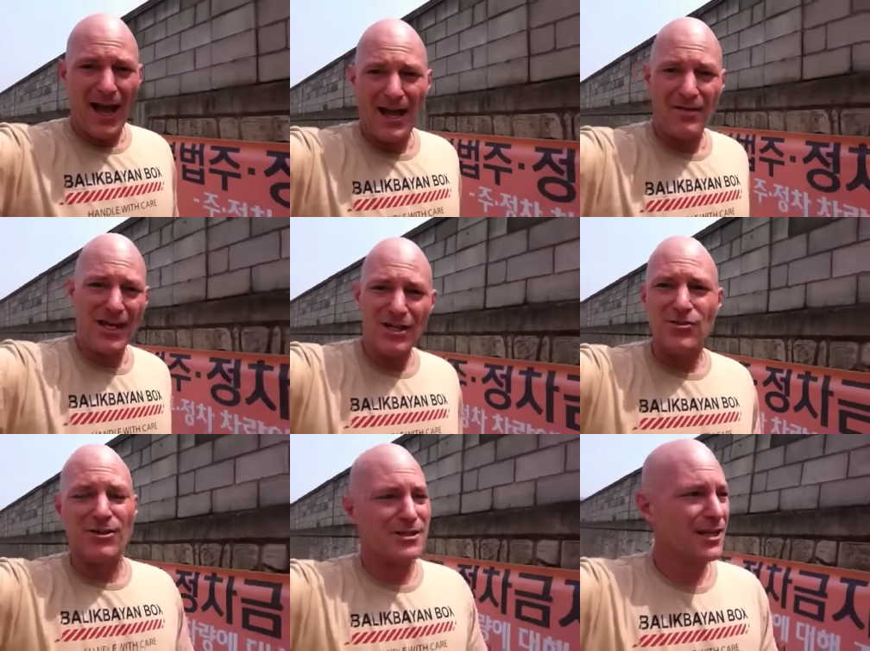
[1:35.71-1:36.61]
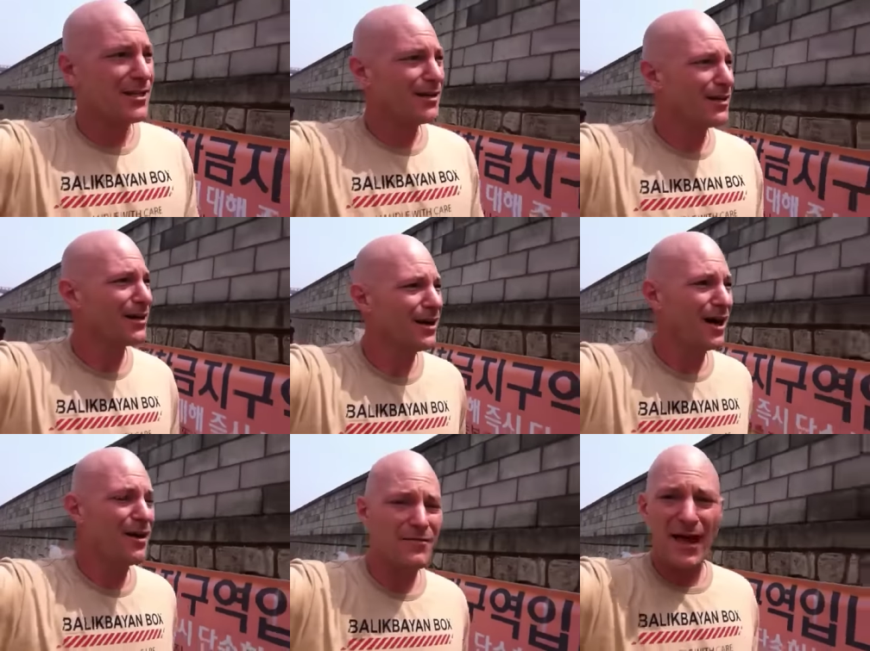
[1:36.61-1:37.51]
and the interest
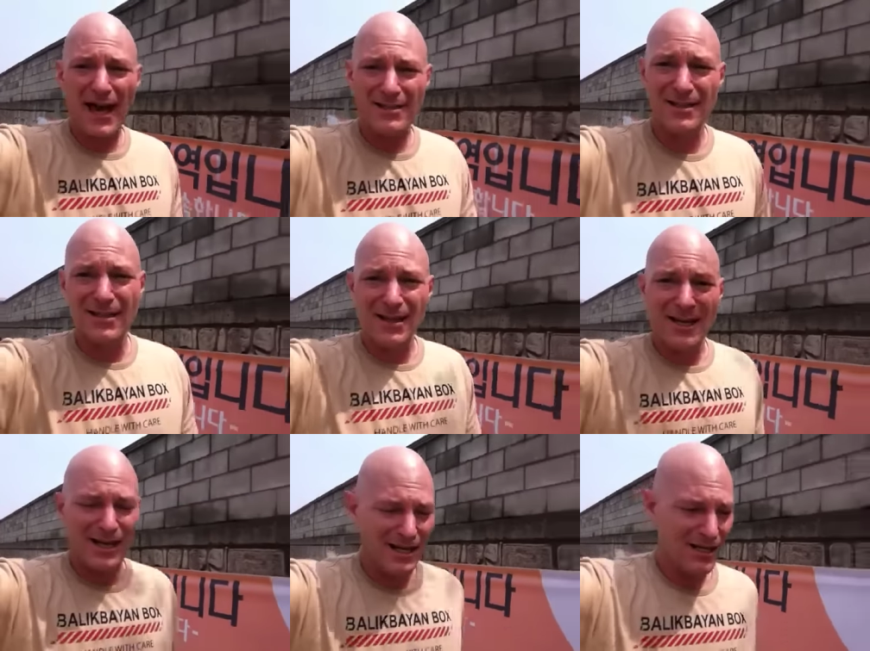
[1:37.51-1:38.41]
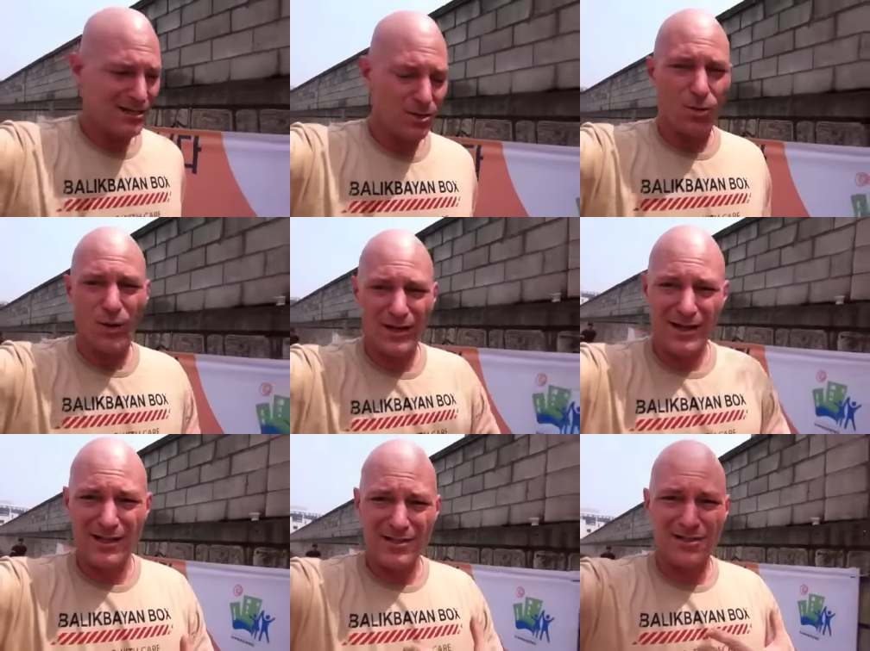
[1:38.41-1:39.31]
of that is what
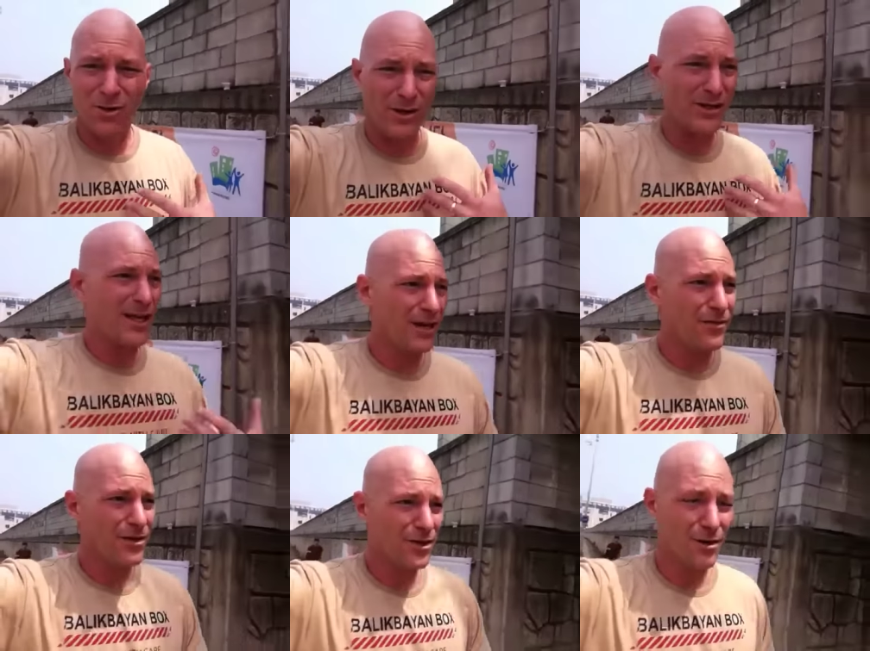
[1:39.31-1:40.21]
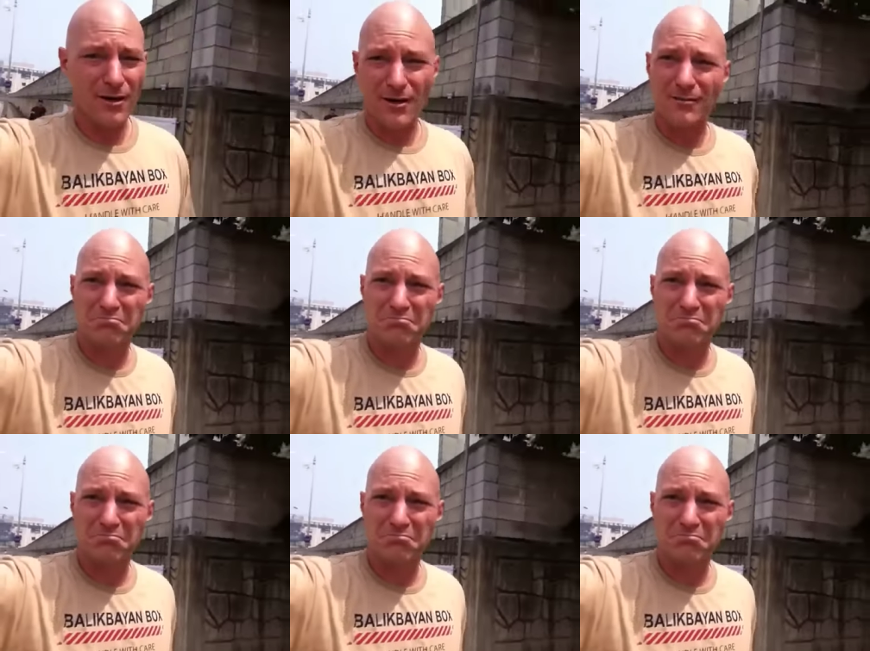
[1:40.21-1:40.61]
is going to cover your,